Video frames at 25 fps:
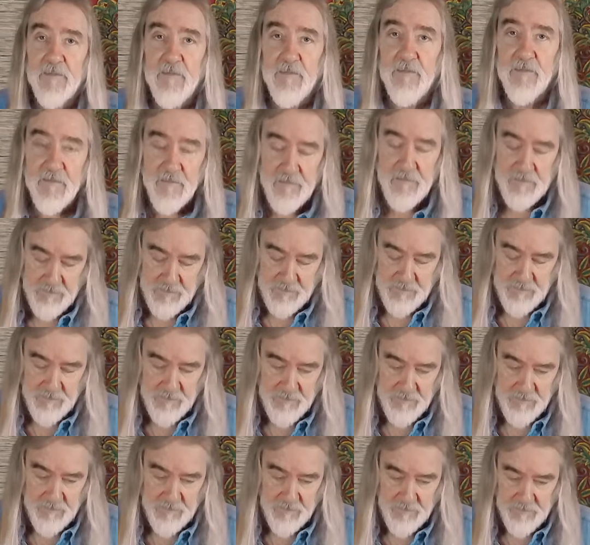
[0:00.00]

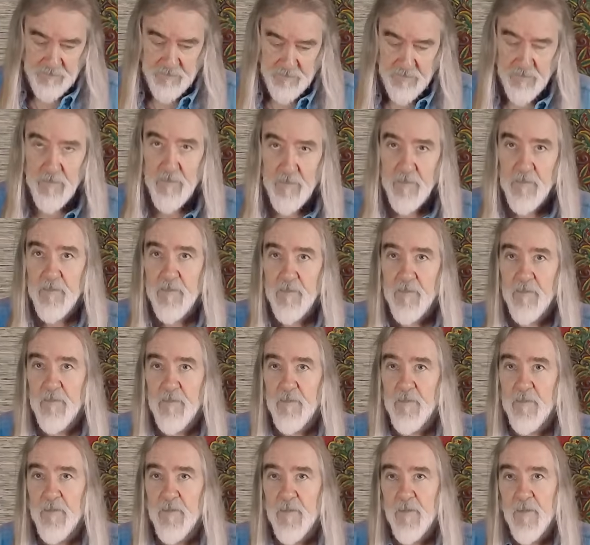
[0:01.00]

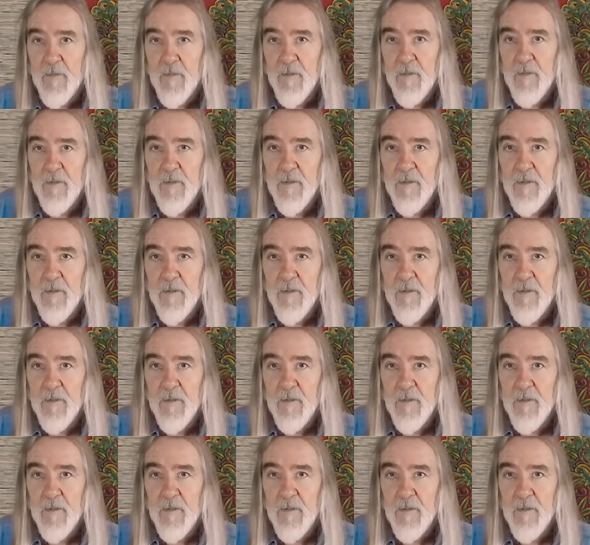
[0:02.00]
(no one is talking)